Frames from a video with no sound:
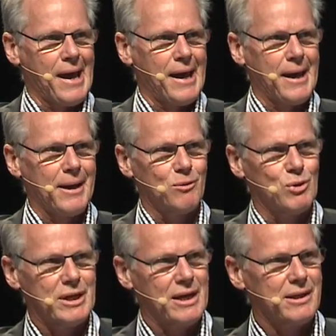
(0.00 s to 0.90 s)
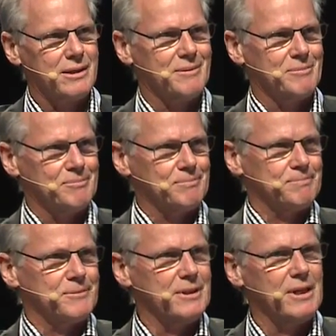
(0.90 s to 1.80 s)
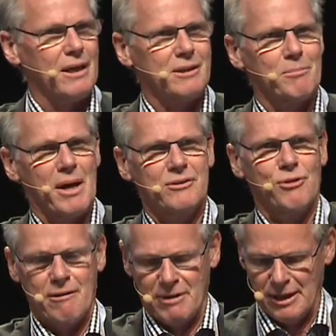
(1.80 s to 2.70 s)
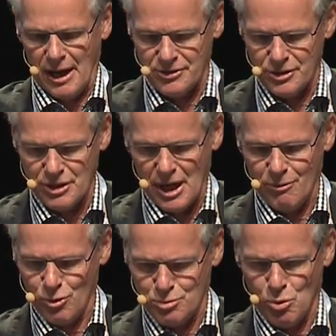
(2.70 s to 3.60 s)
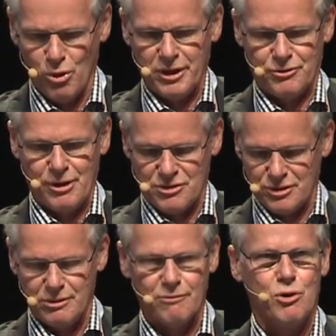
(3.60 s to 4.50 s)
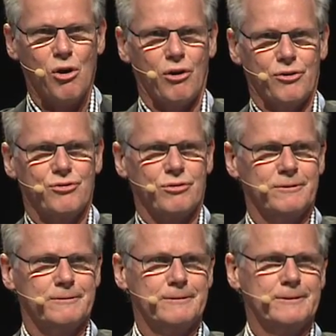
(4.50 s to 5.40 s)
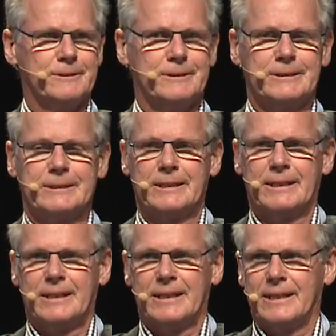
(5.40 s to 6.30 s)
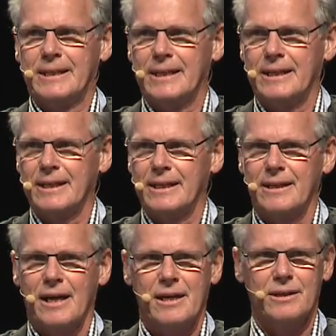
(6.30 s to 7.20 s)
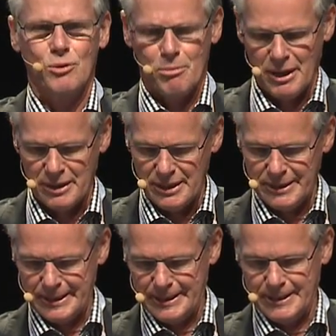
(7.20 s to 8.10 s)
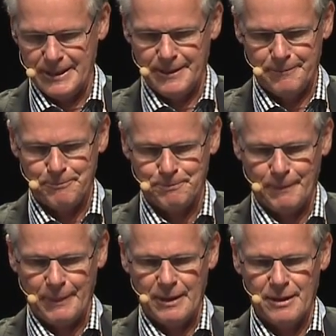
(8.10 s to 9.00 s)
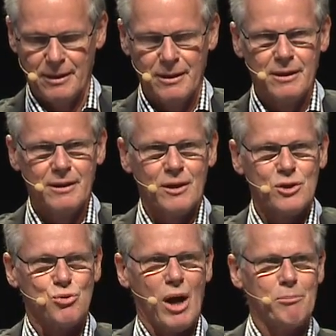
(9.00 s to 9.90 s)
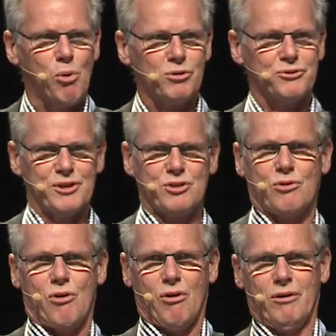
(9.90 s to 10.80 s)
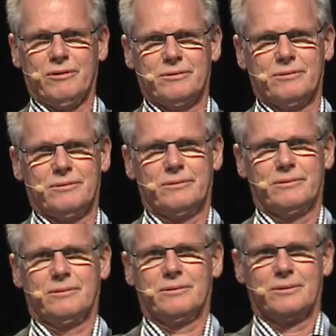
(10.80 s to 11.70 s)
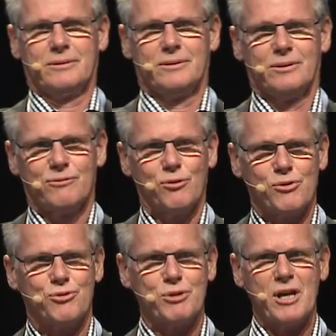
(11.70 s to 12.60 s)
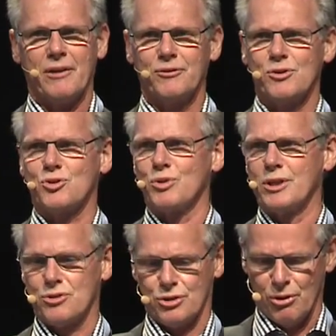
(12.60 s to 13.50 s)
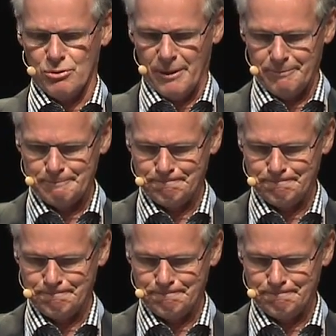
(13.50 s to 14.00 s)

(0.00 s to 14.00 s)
uh, when I got my driving license, I was more interested of cars. And, and I had no money. Um, so I bought this car for 300 Swedish krona.